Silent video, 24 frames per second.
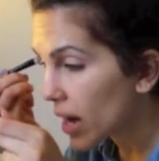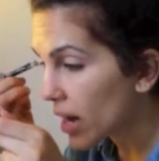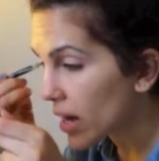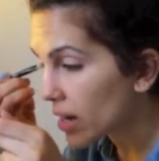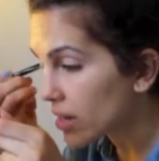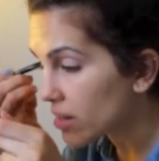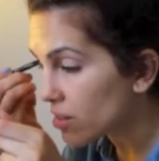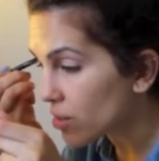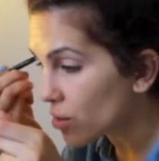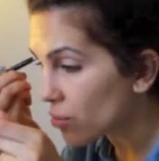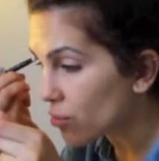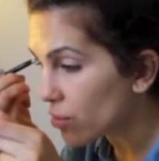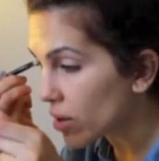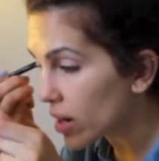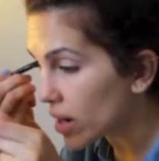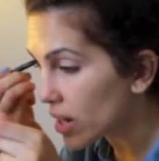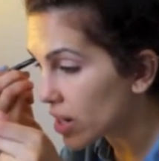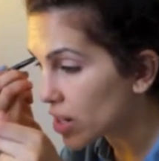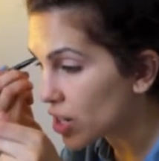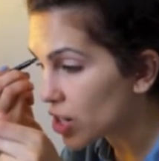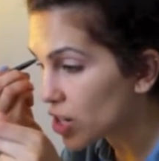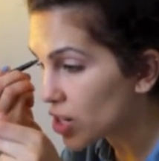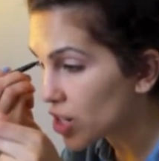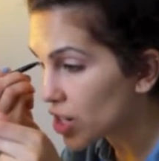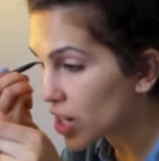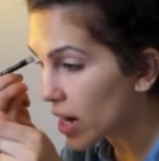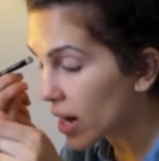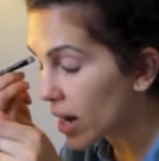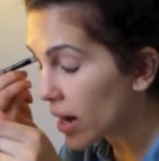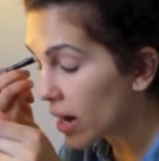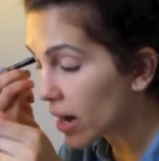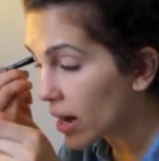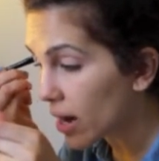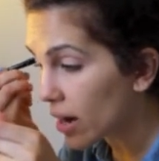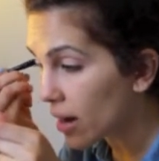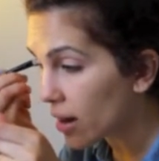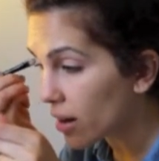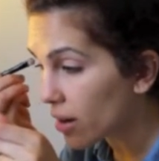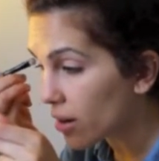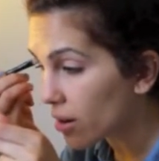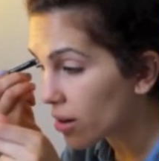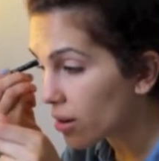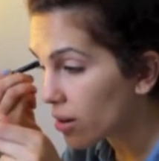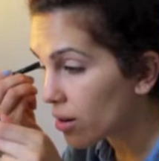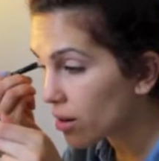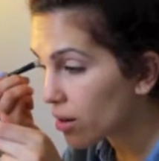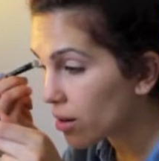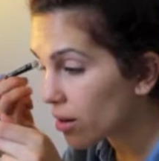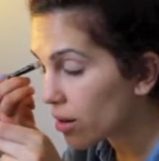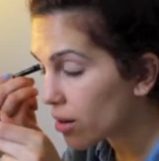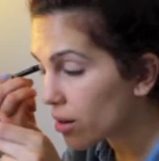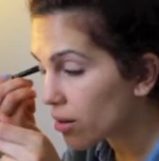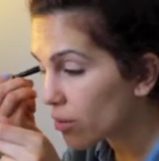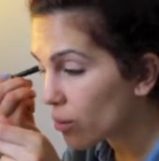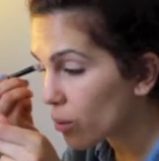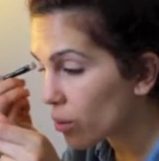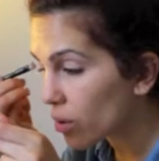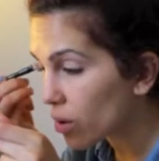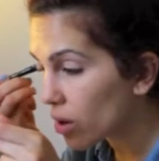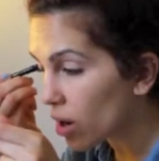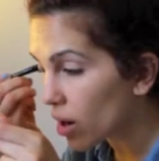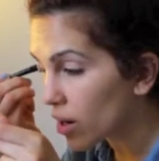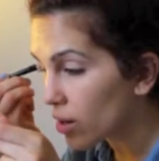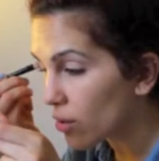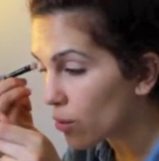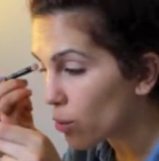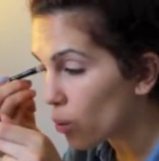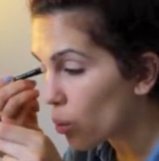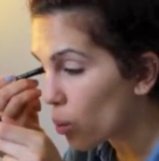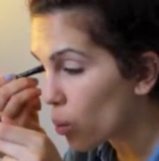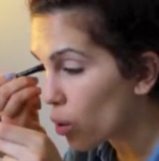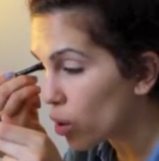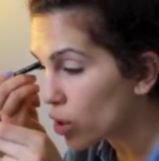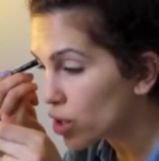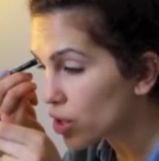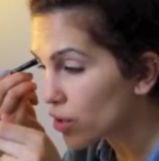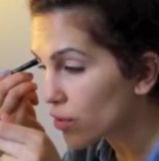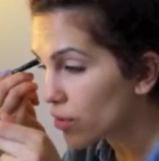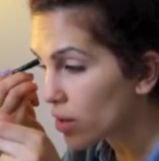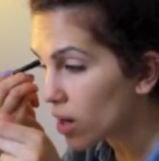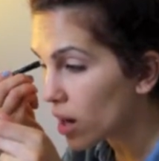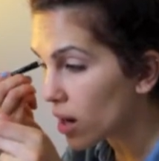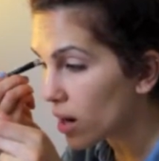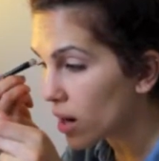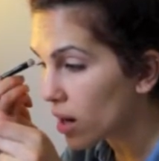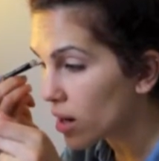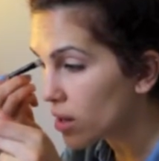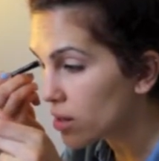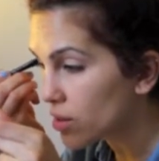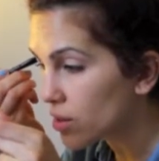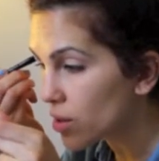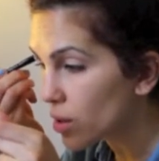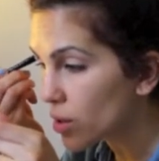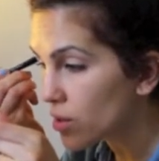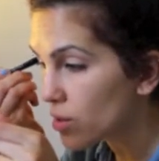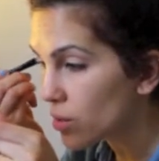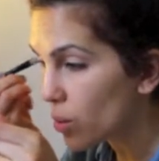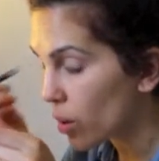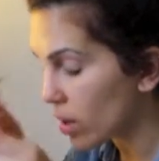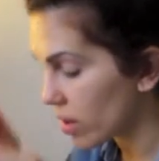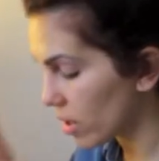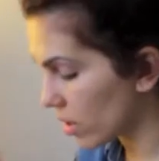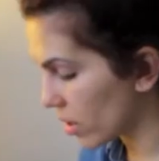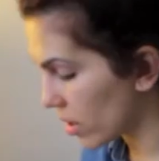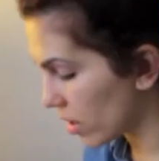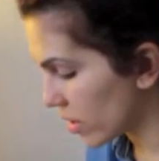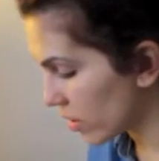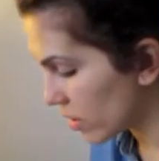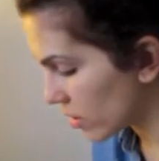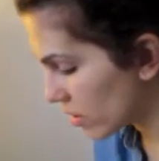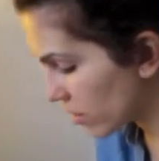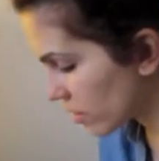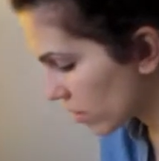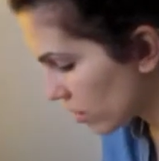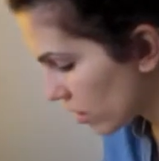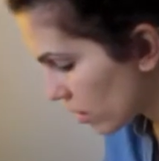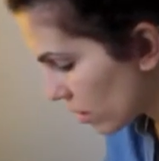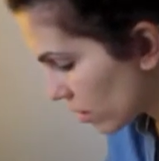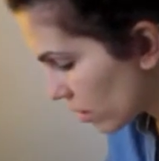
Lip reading: It's a really sheer kind of wash of colour, so it's quite nice.